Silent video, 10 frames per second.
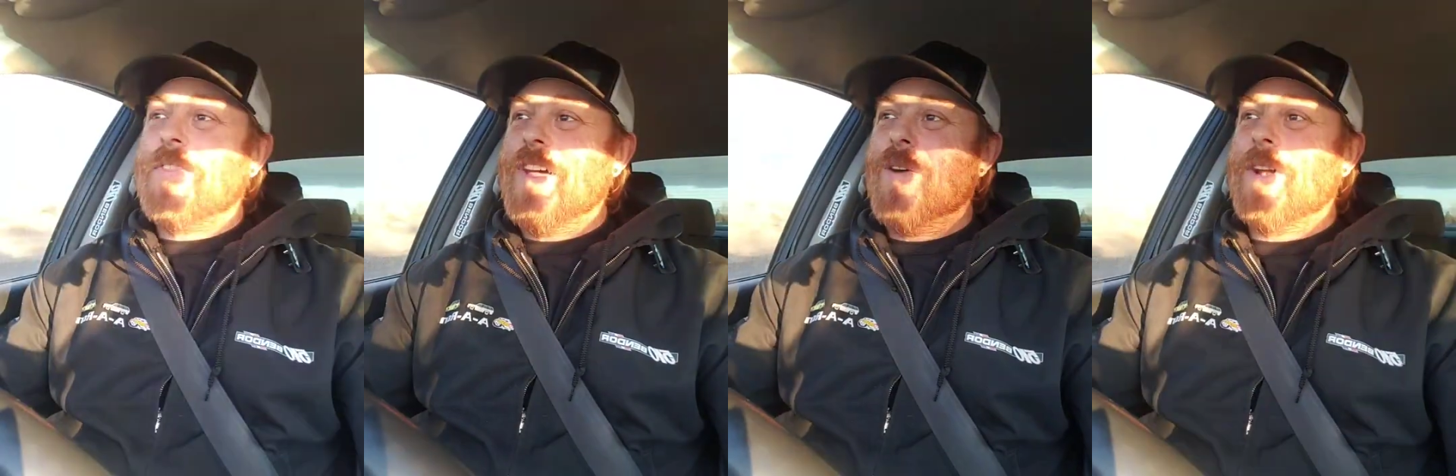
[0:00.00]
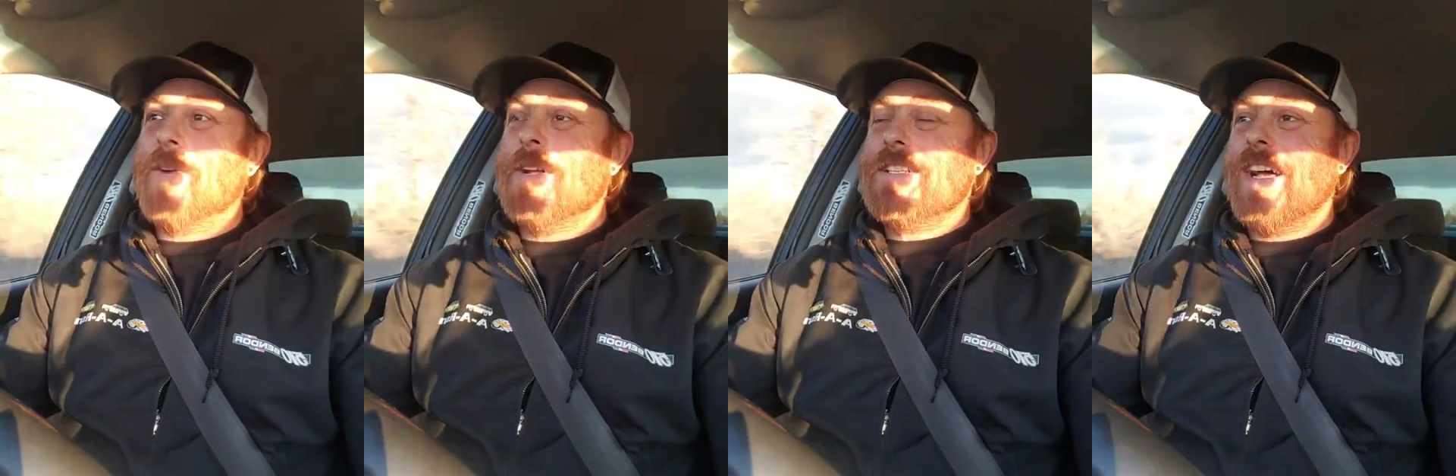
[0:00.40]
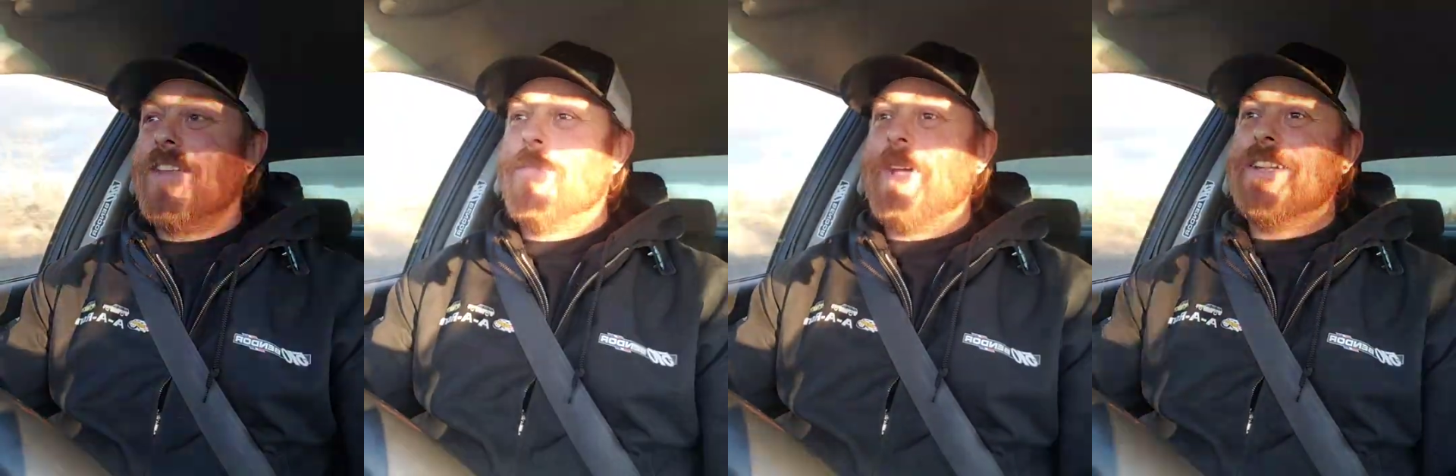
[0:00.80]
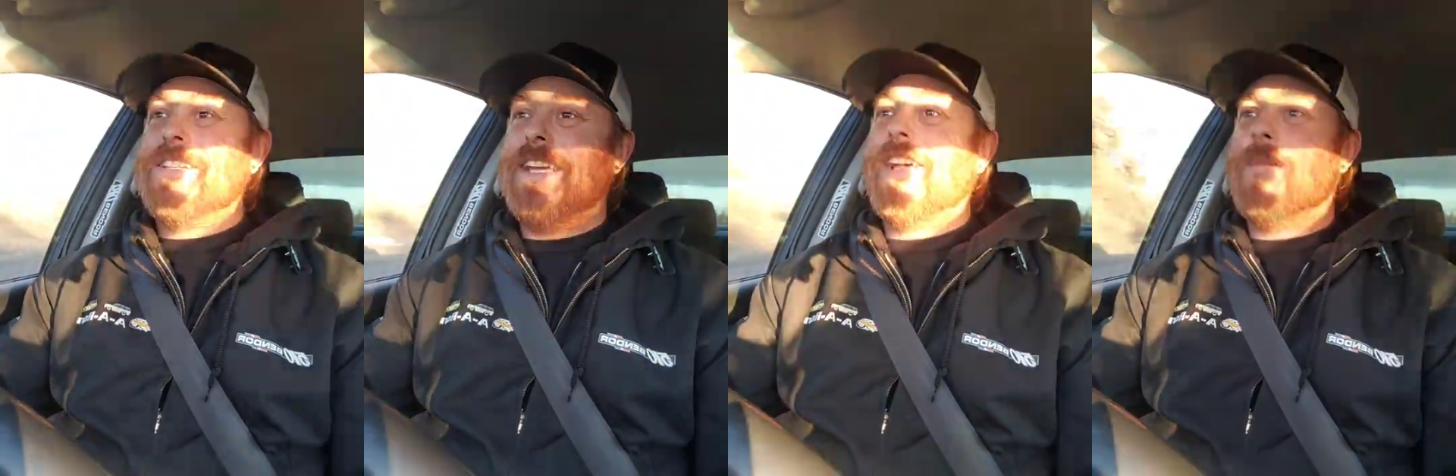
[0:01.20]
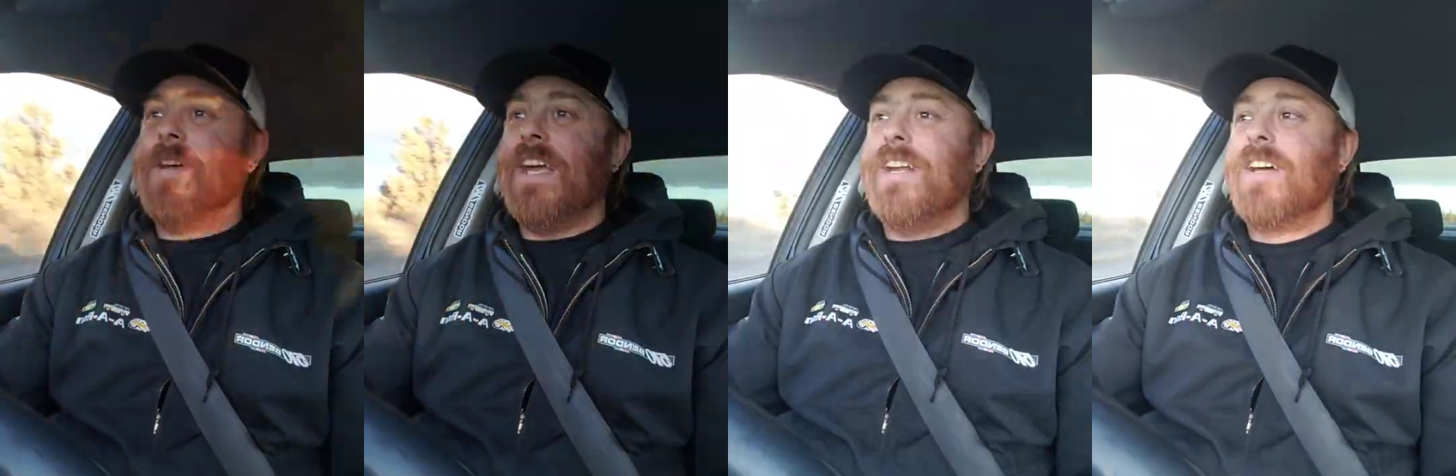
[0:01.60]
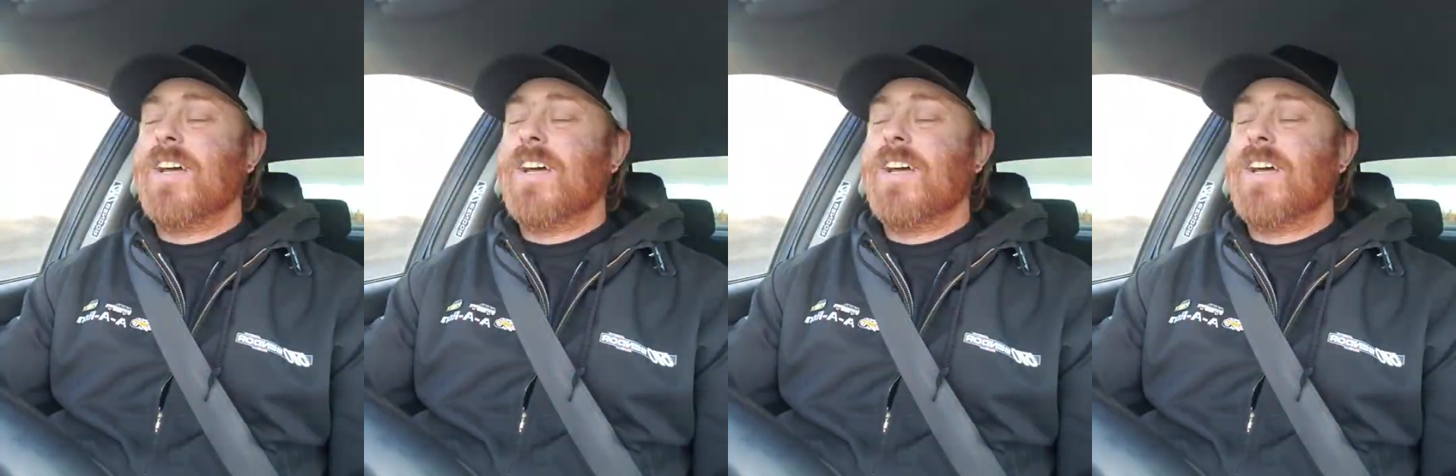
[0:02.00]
him when I went down to the Manteca meet.